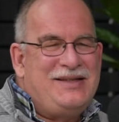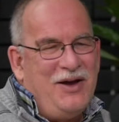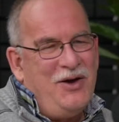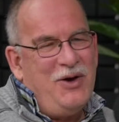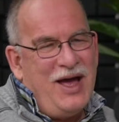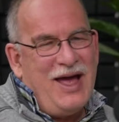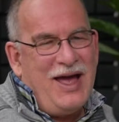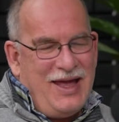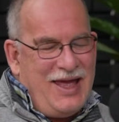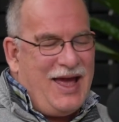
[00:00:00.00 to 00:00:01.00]
So
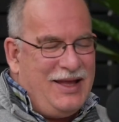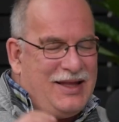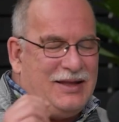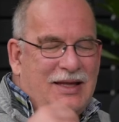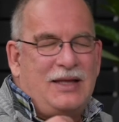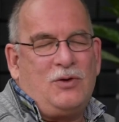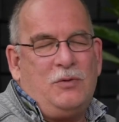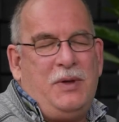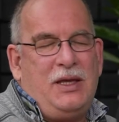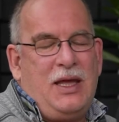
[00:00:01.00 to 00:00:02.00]
that
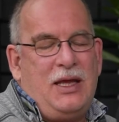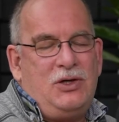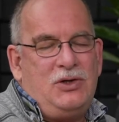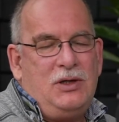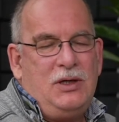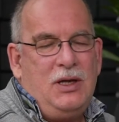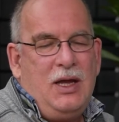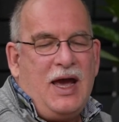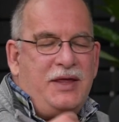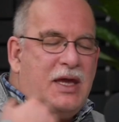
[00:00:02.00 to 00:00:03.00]
could be a danger.
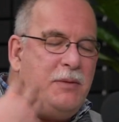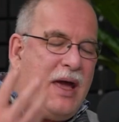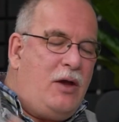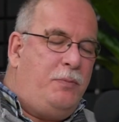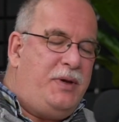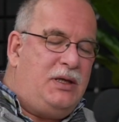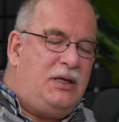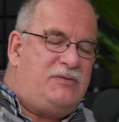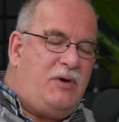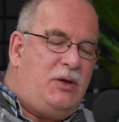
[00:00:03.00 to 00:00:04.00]
I think, in my opinion,
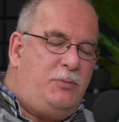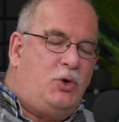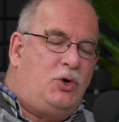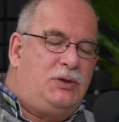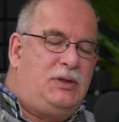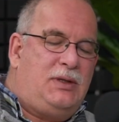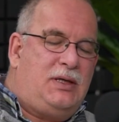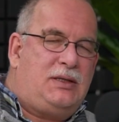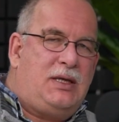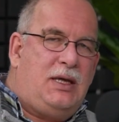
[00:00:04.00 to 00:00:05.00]
it's very important
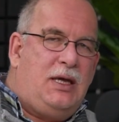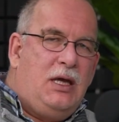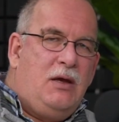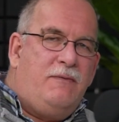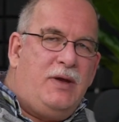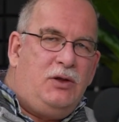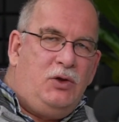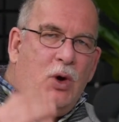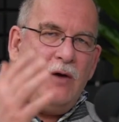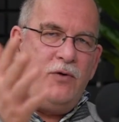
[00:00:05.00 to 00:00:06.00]
that when
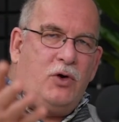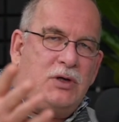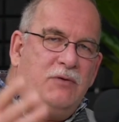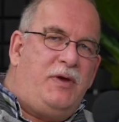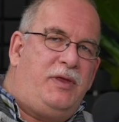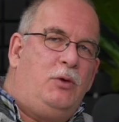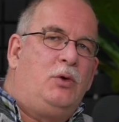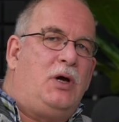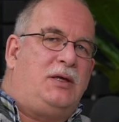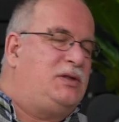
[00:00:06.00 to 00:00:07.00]
you are working with your
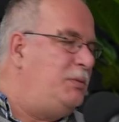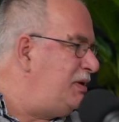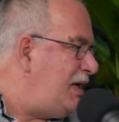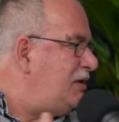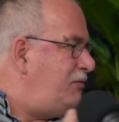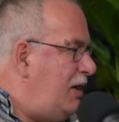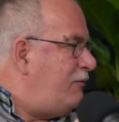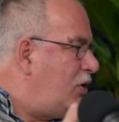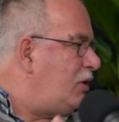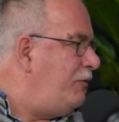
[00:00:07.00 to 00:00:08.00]
customers, as we are
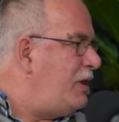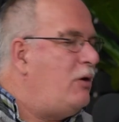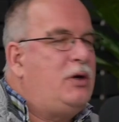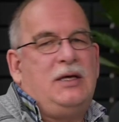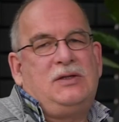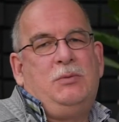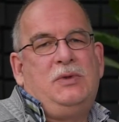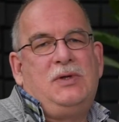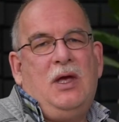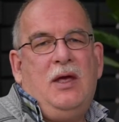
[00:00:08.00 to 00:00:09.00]
working with our
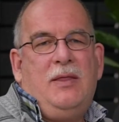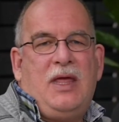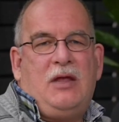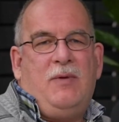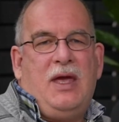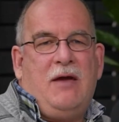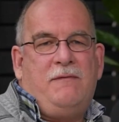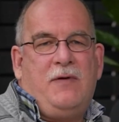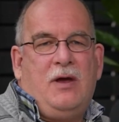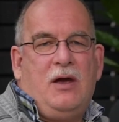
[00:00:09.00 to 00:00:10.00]
customers, that we
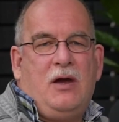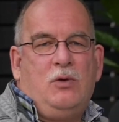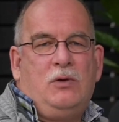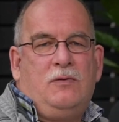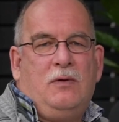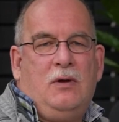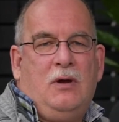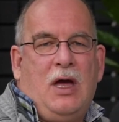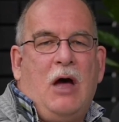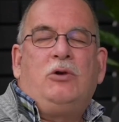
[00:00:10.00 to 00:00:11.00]
have a good
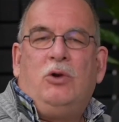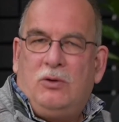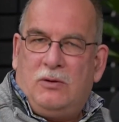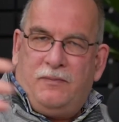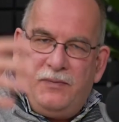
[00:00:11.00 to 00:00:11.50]
outlook